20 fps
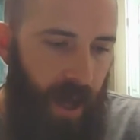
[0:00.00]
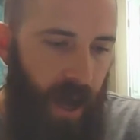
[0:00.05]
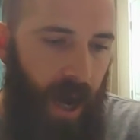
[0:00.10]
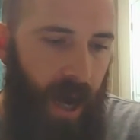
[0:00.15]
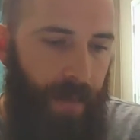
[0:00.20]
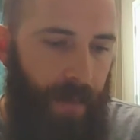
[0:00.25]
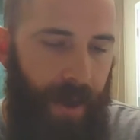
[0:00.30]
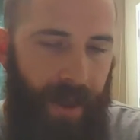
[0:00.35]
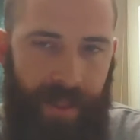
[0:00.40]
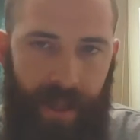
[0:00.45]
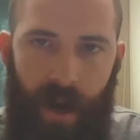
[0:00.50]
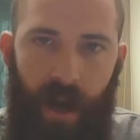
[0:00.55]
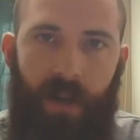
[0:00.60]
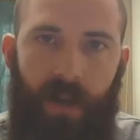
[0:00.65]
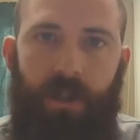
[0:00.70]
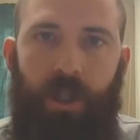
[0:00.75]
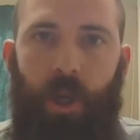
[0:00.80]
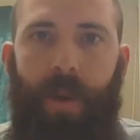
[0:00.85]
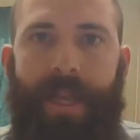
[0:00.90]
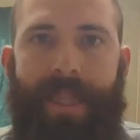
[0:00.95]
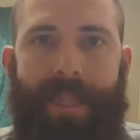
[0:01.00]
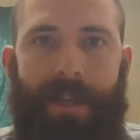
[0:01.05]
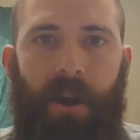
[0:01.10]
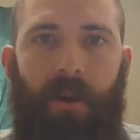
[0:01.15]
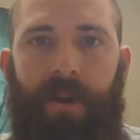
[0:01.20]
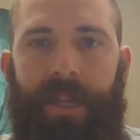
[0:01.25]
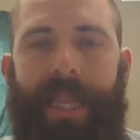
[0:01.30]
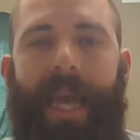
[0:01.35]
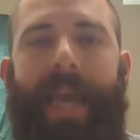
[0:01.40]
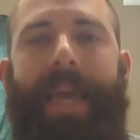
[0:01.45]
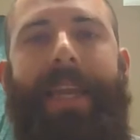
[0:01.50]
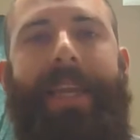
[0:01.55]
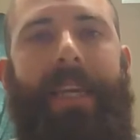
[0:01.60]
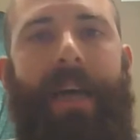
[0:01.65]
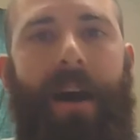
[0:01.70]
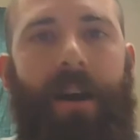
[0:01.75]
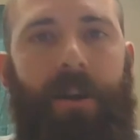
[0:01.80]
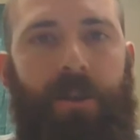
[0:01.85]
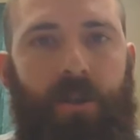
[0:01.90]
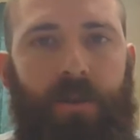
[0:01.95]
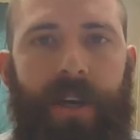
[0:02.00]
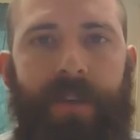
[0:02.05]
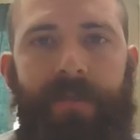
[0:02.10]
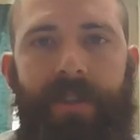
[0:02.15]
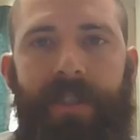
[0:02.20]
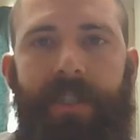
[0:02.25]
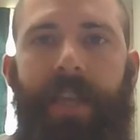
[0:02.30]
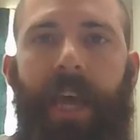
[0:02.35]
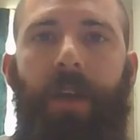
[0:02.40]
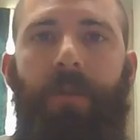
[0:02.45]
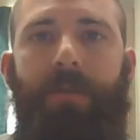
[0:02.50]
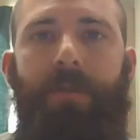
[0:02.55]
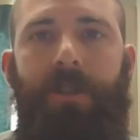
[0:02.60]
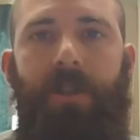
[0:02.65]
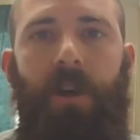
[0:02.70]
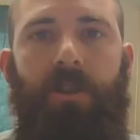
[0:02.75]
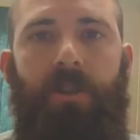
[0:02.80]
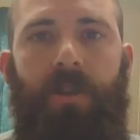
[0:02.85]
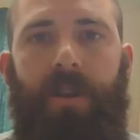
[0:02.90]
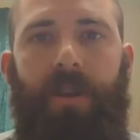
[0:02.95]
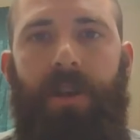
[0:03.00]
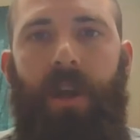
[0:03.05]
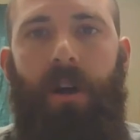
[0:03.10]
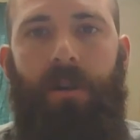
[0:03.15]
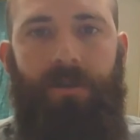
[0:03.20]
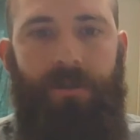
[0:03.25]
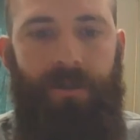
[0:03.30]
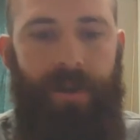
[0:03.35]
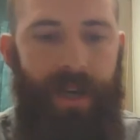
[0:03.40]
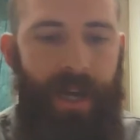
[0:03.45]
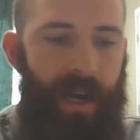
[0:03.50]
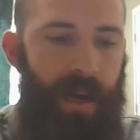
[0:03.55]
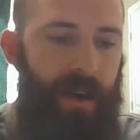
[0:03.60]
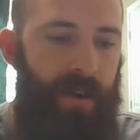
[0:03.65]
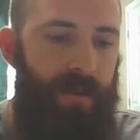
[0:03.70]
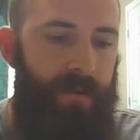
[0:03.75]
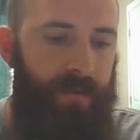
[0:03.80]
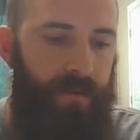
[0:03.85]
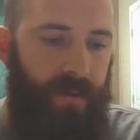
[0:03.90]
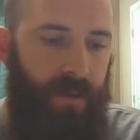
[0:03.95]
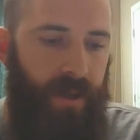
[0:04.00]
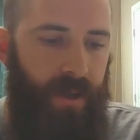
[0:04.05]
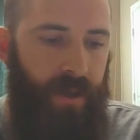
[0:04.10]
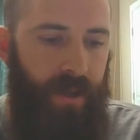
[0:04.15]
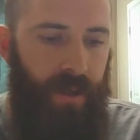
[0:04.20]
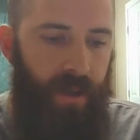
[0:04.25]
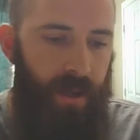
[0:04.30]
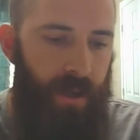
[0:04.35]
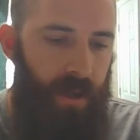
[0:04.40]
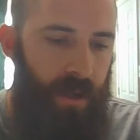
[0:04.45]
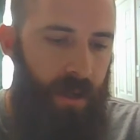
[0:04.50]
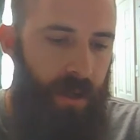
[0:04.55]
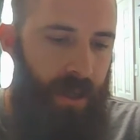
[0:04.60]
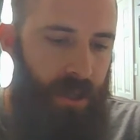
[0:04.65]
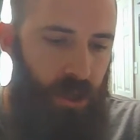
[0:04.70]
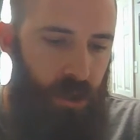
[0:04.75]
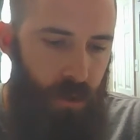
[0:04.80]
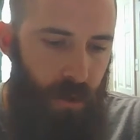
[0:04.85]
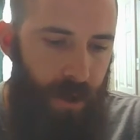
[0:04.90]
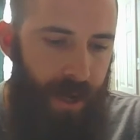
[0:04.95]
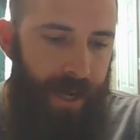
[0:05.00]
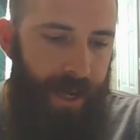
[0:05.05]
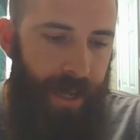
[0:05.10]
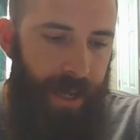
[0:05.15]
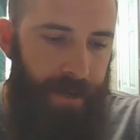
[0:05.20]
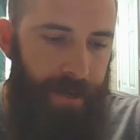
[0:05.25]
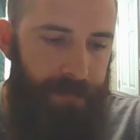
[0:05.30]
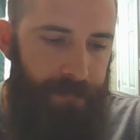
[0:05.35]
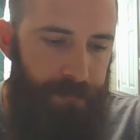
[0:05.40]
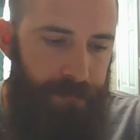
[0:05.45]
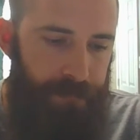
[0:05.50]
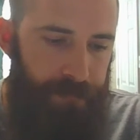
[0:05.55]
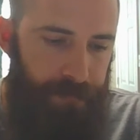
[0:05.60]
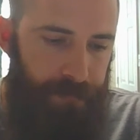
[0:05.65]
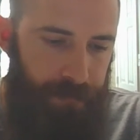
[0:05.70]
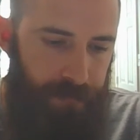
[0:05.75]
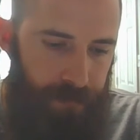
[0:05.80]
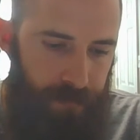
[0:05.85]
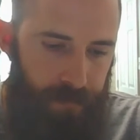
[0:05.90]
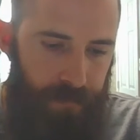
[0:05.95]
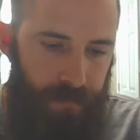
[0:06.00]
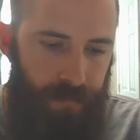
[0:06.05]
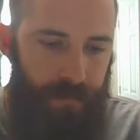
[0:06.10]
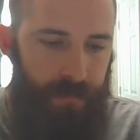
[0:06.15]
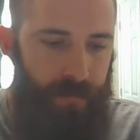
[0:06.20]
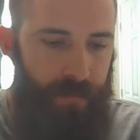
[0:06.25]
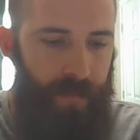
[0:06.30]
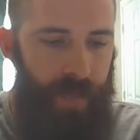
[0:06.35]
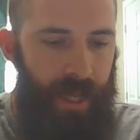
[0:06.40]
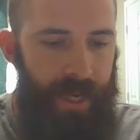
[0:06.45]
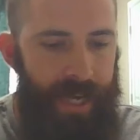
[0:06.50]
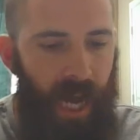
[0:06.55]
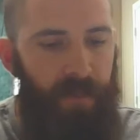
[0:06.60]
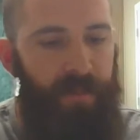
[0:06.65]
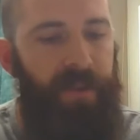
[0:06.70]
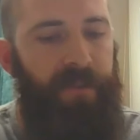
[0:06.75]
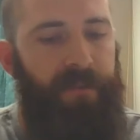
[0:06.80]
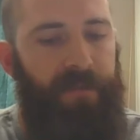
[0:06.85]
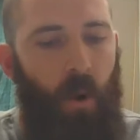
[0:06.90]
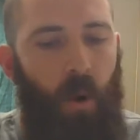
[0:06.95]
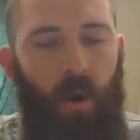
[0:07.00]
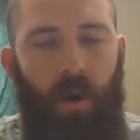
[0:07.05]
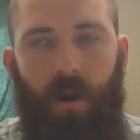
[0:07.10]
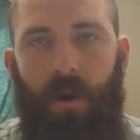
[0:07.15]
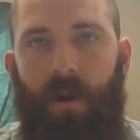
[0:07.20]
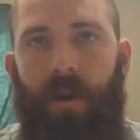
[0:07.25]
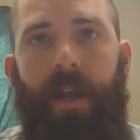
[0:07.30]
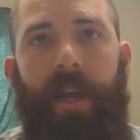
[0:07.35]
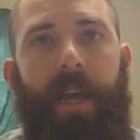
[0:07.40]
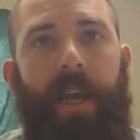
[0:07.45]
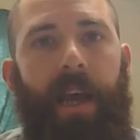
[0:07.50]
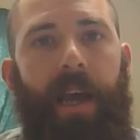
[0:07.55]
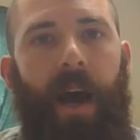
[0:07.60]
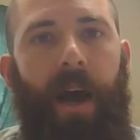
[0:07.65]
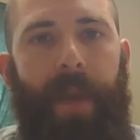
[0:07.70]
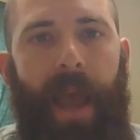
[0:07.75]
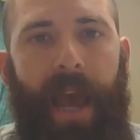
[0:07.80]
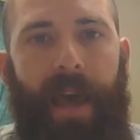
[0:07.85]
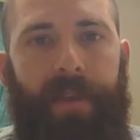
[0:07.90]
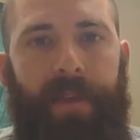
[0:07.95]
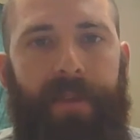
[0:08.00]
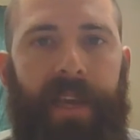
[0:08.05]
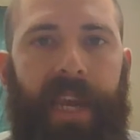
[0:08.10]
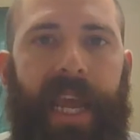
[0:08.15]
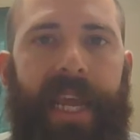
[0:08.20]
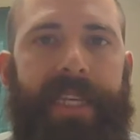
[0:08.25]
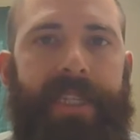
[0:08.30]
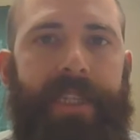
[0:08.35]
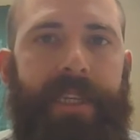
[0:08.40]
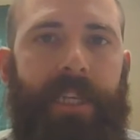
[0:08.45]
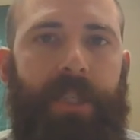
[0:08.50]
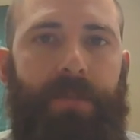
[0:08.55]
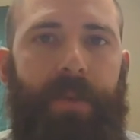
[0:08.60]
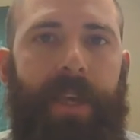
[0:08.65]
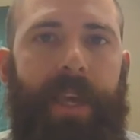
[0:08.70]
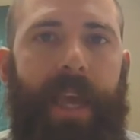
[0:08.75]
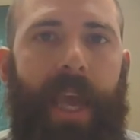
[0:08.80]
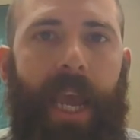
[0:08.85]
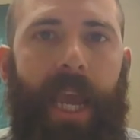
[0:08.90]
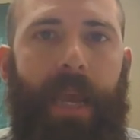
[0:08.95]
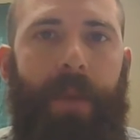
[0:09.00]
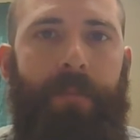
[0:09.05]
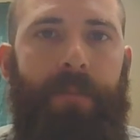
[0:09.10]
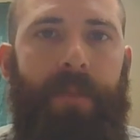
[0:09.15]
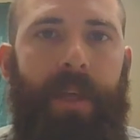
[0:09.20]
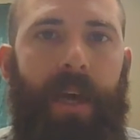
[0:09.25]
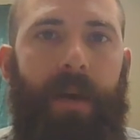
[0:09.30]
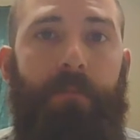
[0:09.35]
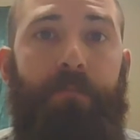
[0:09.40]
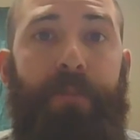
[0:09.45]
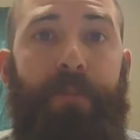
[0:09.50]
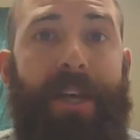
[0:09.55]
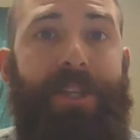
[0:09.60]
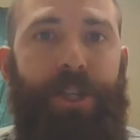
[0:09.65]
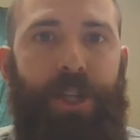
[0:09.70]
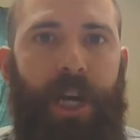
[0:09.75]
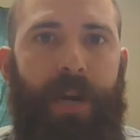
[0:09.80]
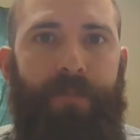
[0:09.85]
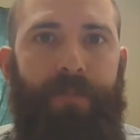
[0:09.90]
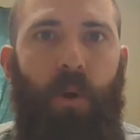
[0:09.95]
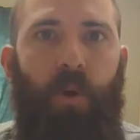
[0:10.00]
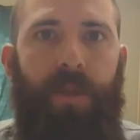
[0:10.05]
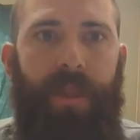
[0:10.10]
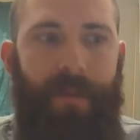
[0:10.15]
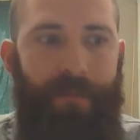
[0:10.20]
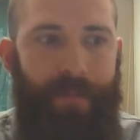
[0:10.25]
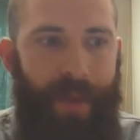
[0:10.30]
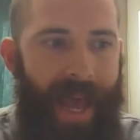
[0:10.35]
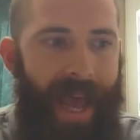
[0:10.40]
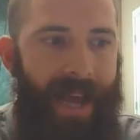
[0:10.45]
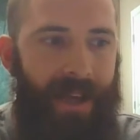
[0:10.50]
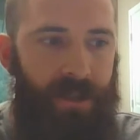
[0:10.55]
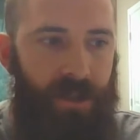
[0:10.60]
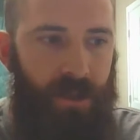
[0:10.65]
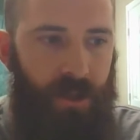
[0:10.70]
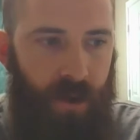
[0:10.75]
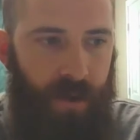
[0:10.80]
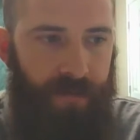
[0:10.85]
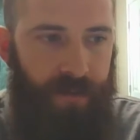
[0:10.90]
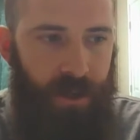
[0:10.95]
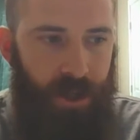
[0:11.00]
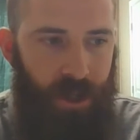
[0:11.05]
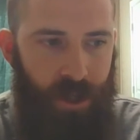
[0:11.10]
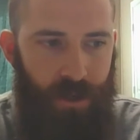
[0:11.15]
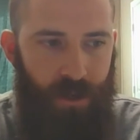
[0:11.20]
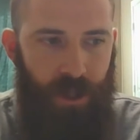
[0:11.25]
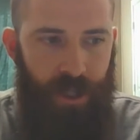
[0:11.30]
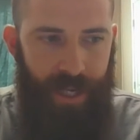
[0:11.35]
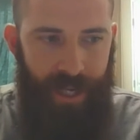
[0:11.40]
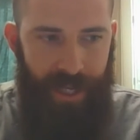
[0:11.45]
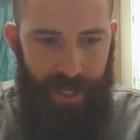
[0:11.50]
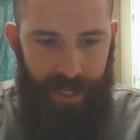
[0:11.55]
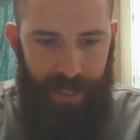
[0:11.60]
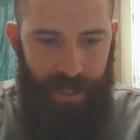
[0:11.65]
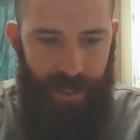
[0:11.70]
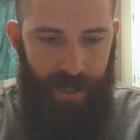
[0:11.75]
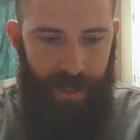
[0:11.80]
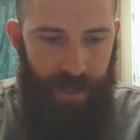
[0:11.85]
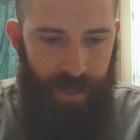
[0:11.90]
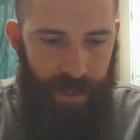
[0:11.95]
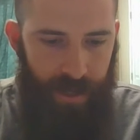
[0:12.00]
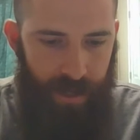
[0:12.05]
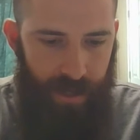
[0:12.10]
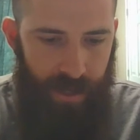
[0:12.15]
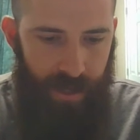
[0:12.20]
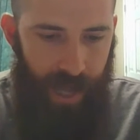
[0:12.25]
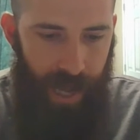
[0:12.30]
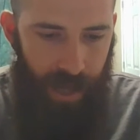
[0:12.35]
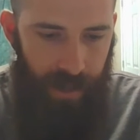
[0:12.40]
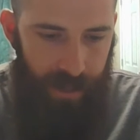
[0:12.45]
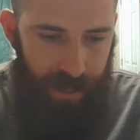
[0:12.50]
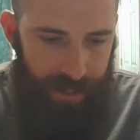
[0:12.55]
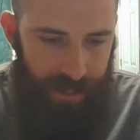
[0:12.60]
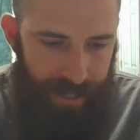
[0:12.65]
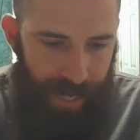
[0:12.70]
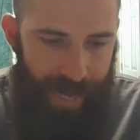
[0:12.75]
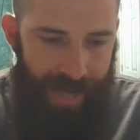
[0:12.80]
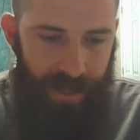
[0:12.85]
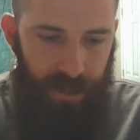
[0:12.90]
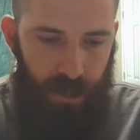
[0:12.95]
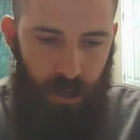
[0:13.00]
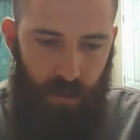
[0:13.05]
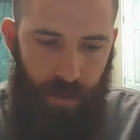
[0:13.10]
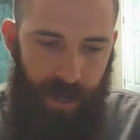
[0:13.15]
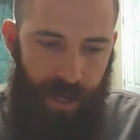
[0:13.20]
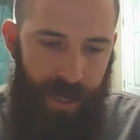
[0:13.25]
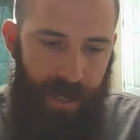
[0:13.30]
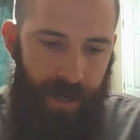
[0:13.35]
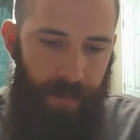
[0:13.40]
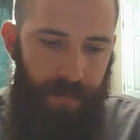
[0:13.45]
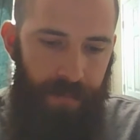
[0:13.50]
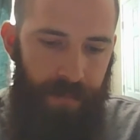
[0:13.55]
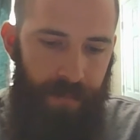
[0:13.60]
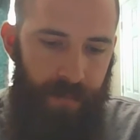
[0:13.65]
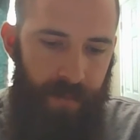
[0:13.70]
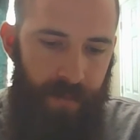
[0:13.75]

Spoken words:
And then also a related doctrine of his day was also the doctrine of the Trinity. Now, before Athanasius became the bishop or the pastor of the church in Alexandria,